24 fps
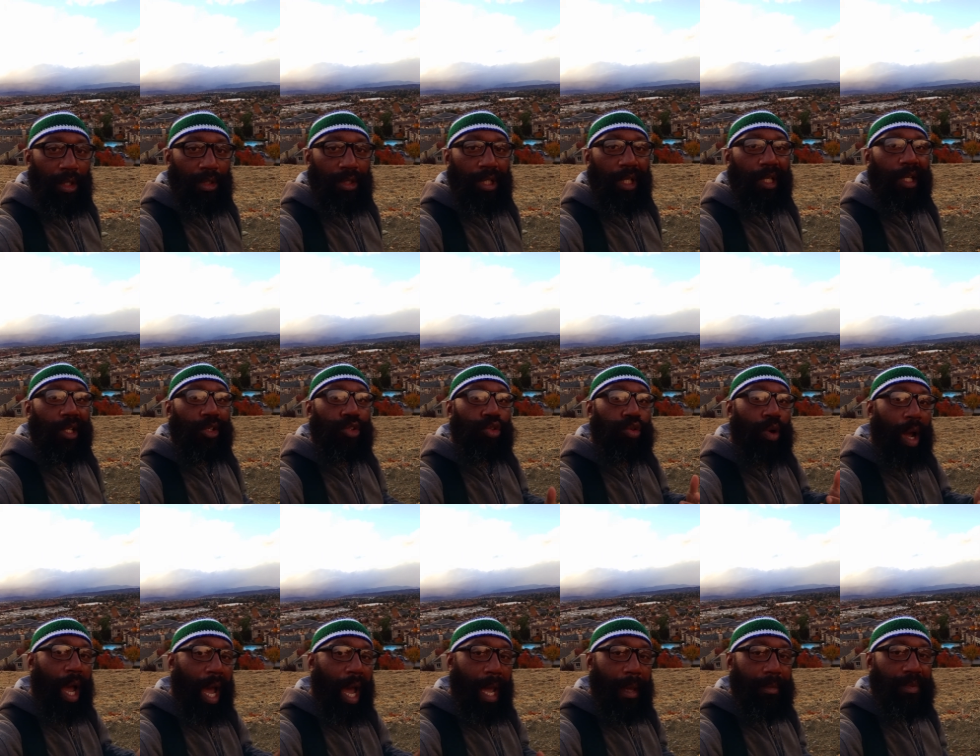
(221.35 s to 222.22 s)
to the
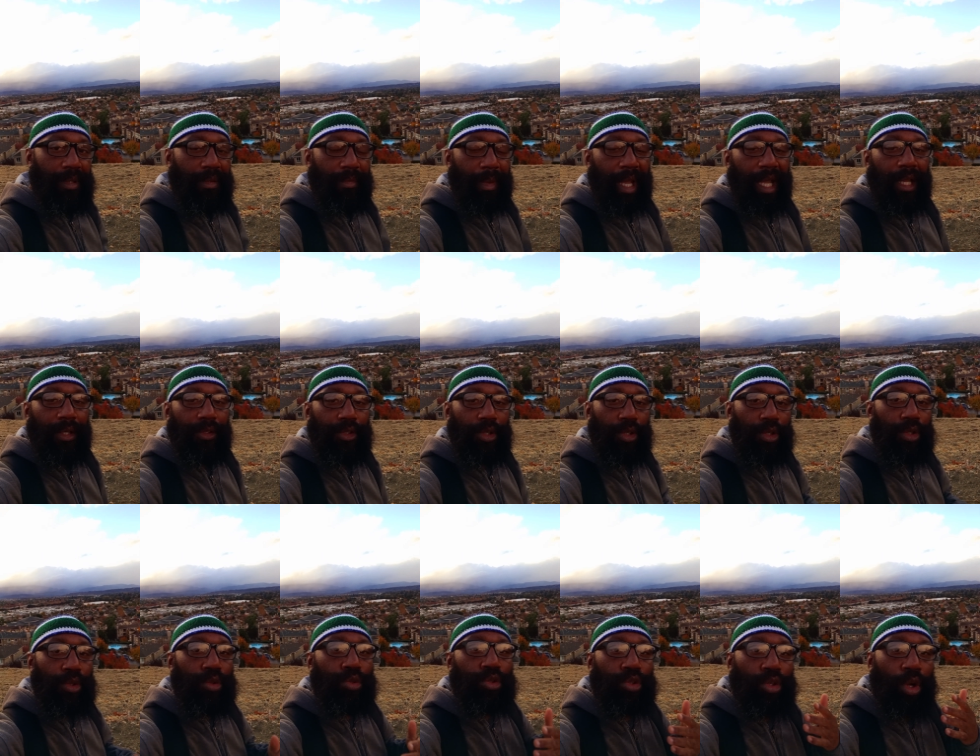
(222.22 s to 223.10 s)
tribes, man, to
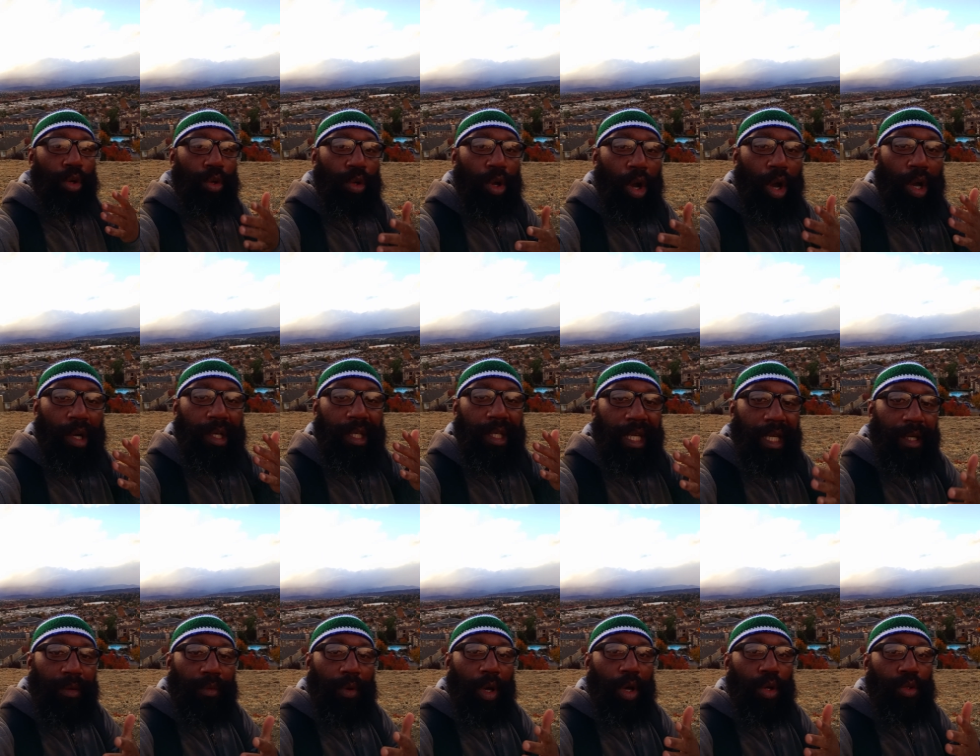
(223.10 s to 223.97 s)
you so-called
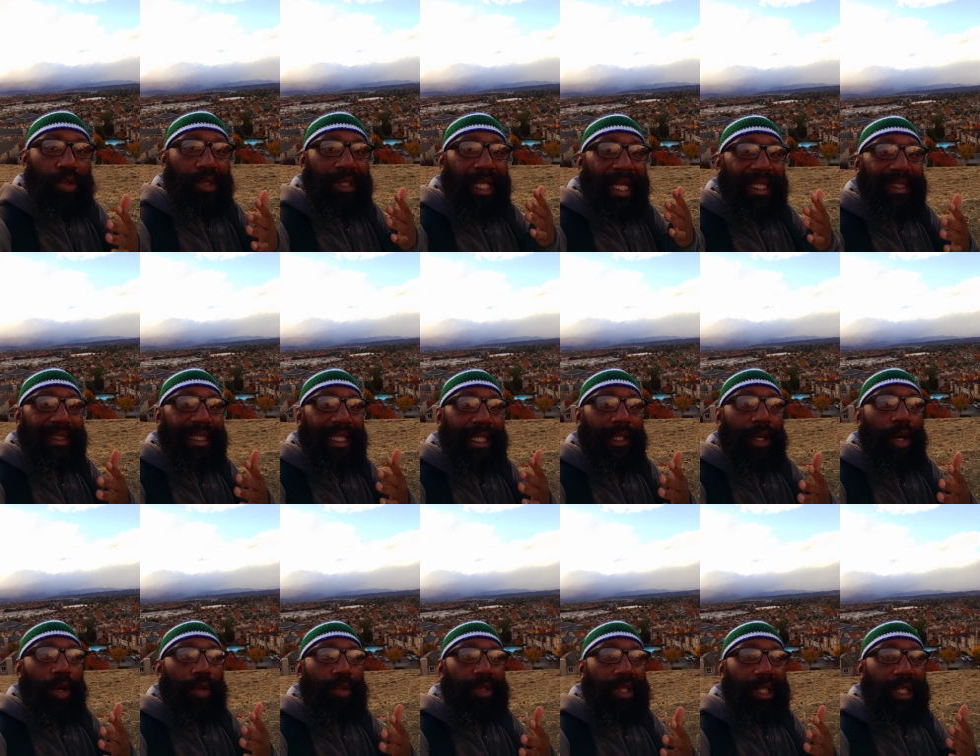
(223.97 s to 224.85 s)
Negroes,
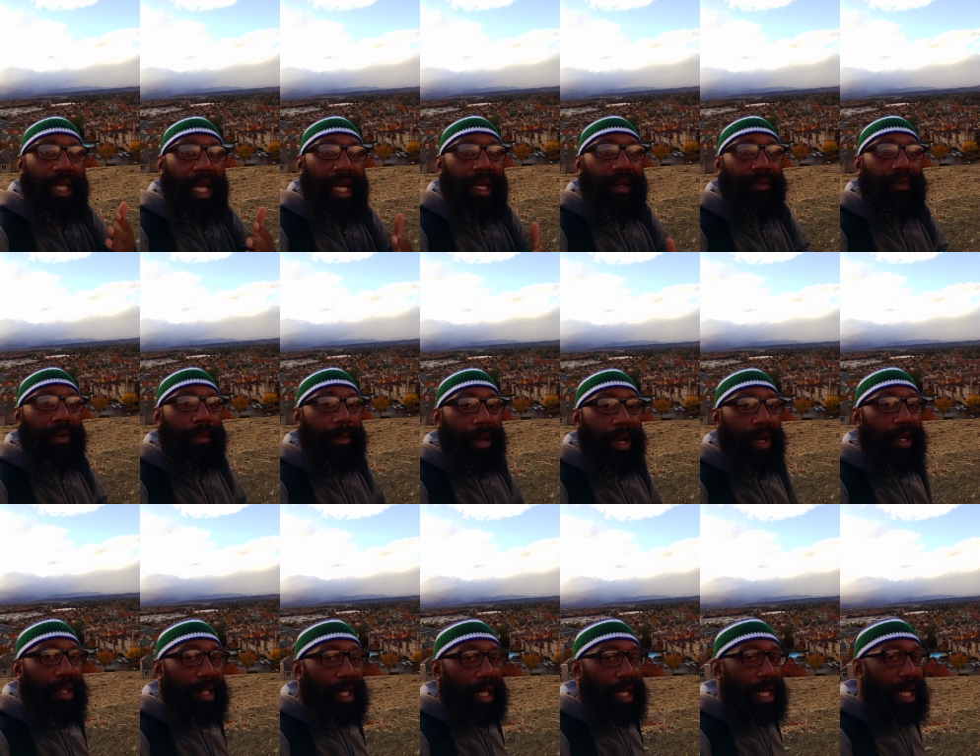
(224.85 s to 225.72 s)
Latinos, and Native
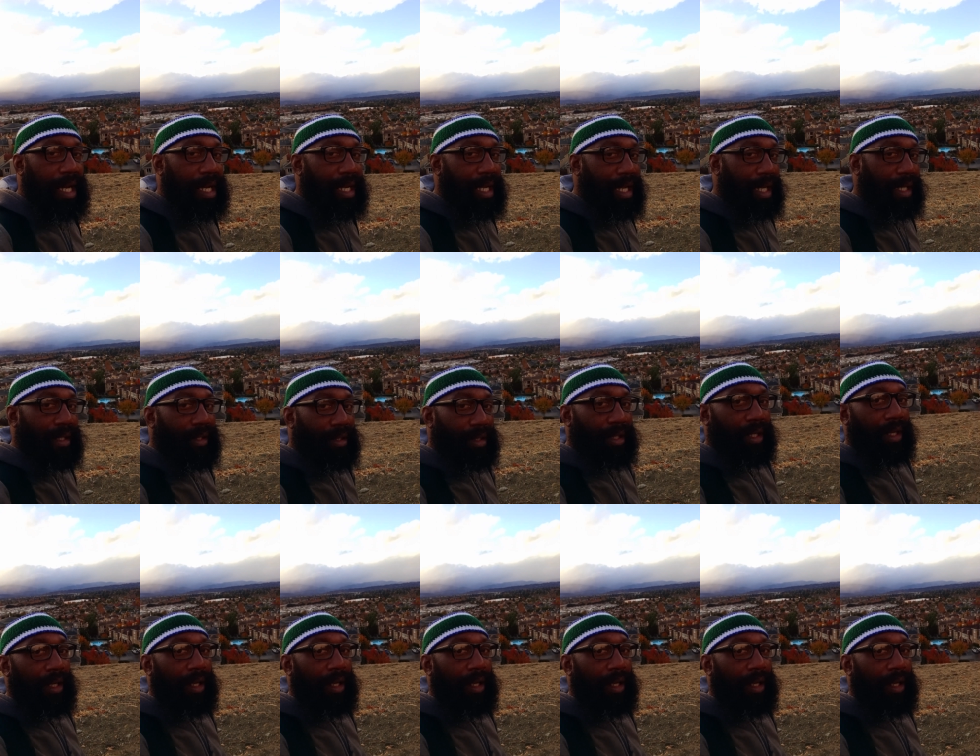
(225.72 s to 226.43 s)
American Indians,